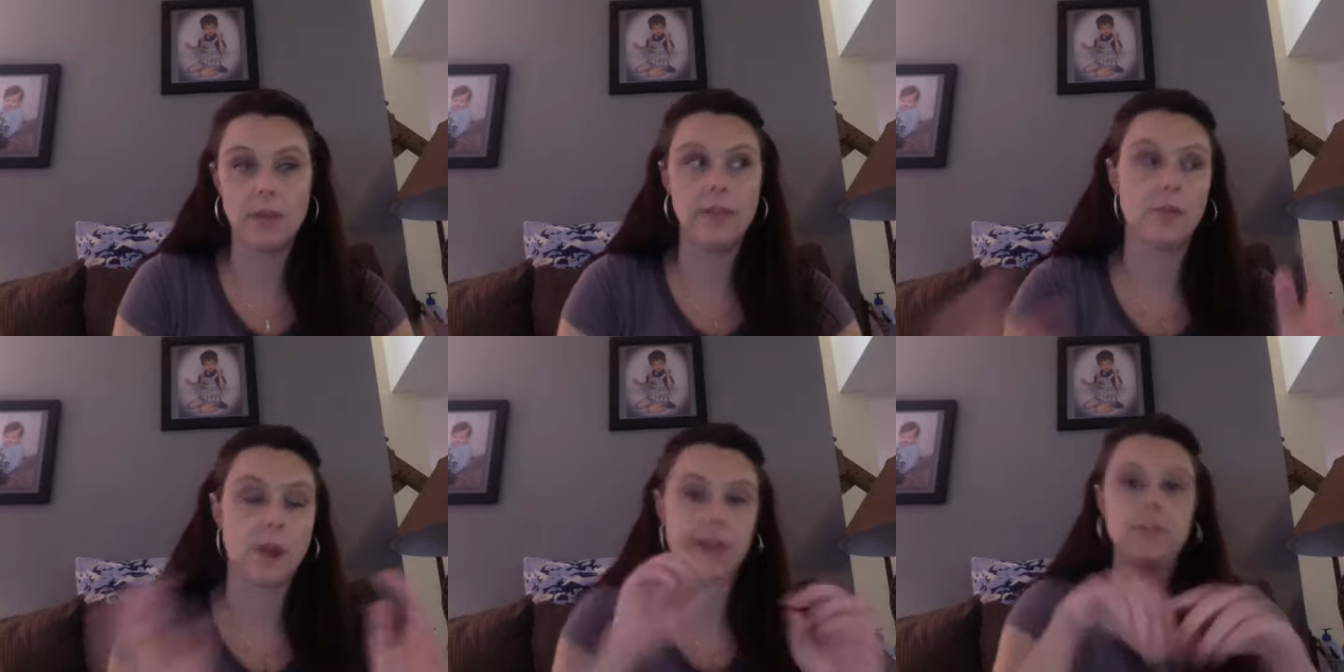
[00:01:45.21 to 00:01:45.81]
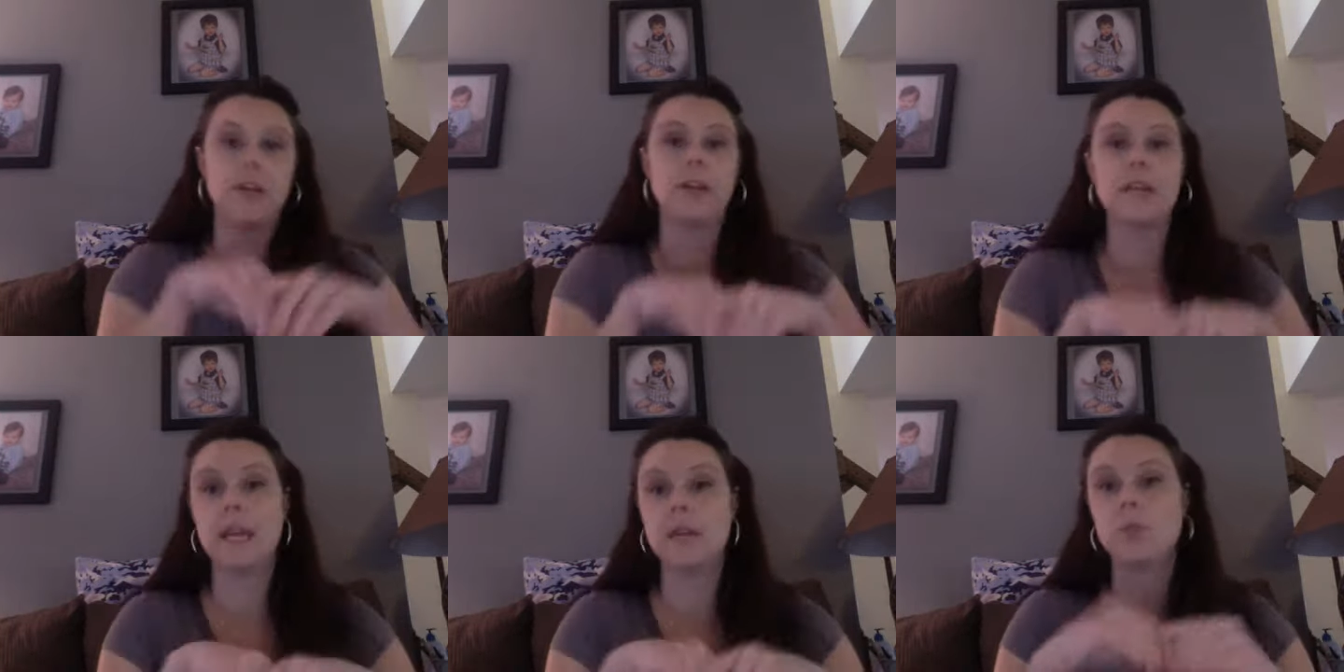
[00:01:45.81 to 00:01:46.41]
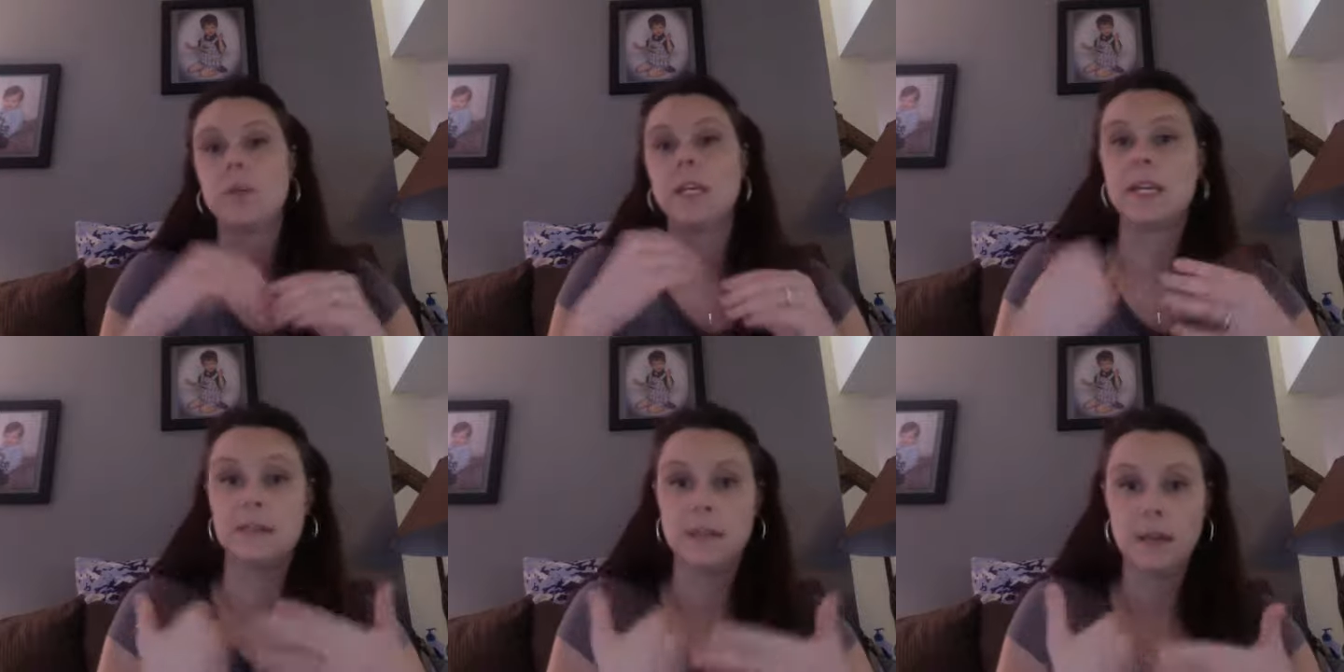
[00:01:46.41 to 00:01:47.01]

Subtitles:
And then right at the very end, when he